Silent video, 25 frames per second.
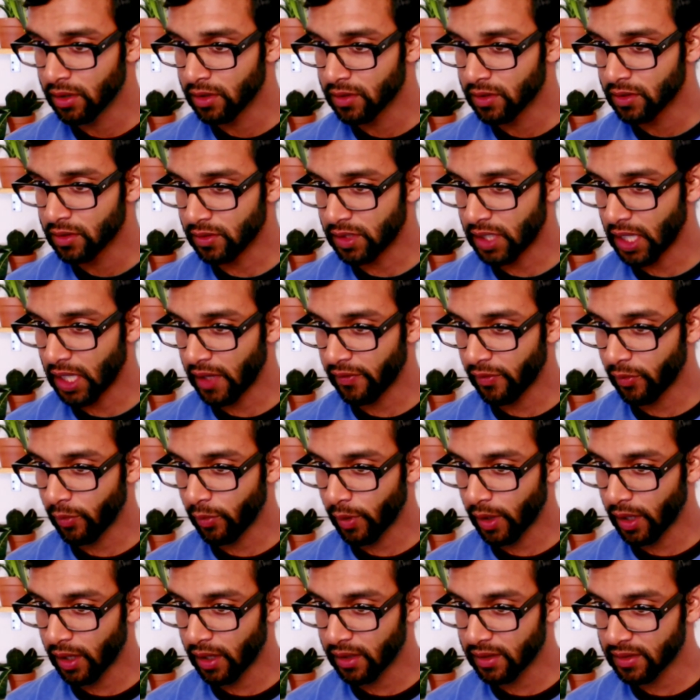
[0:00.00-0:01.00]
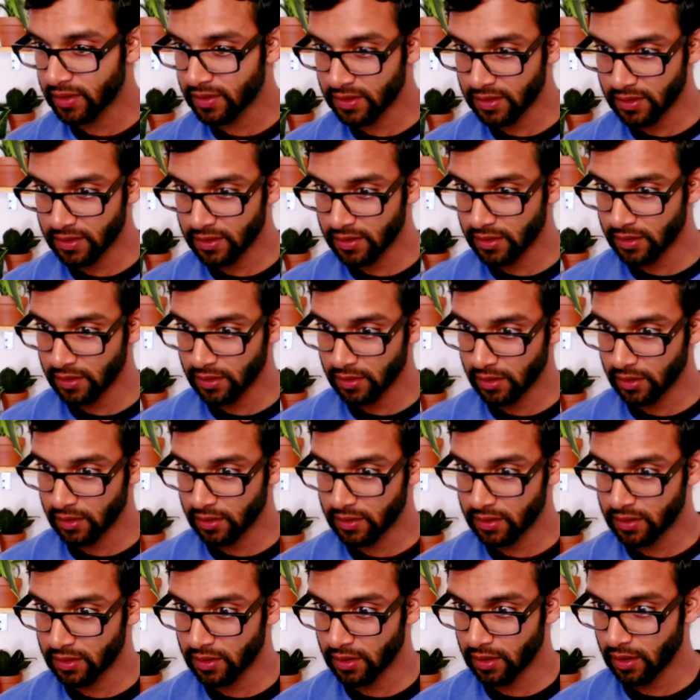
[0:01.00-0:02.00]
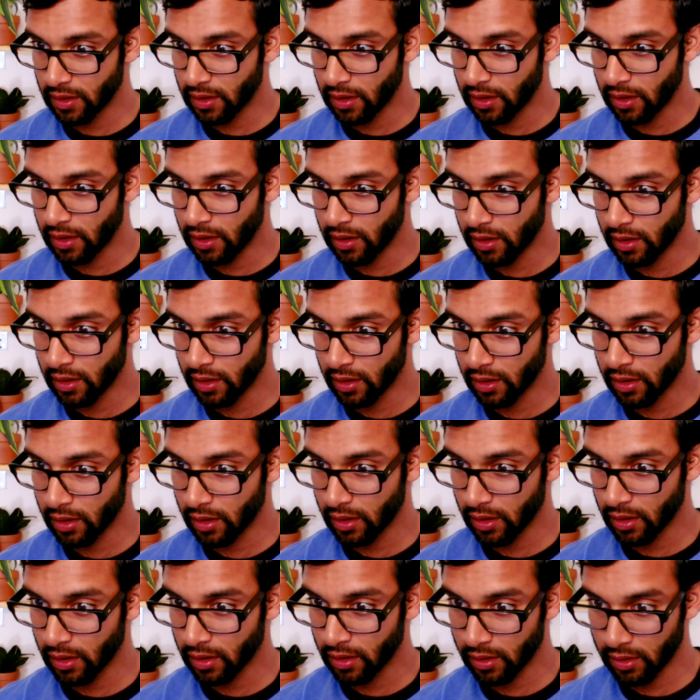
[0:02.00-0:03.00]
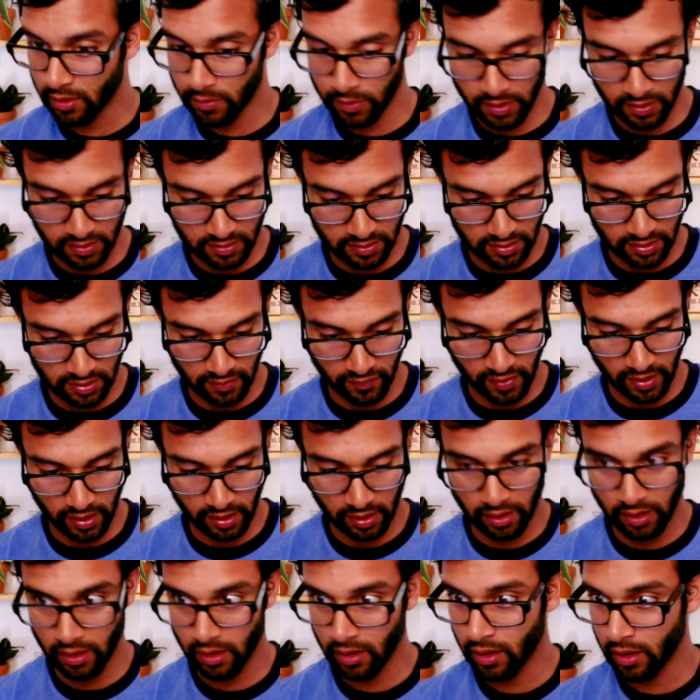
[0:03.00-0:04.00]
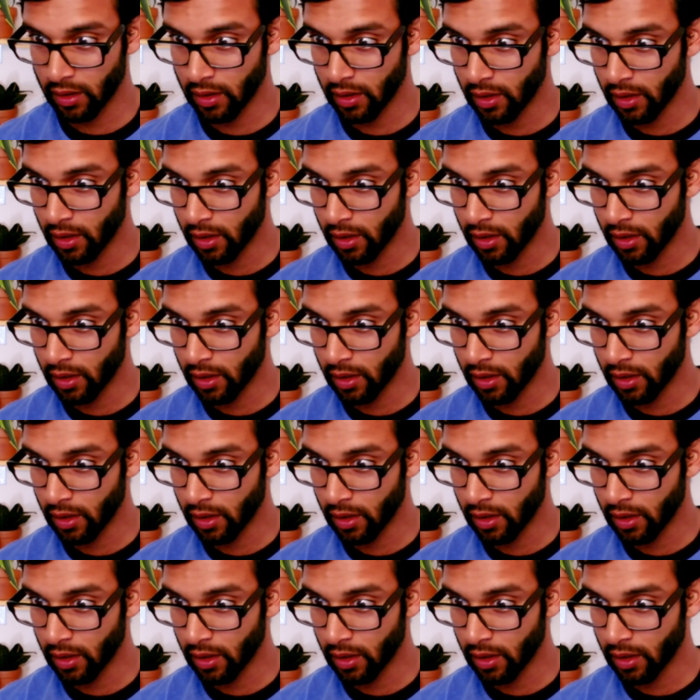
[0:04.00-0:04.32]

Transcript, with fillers: So David West, let's see. Let me see if I can.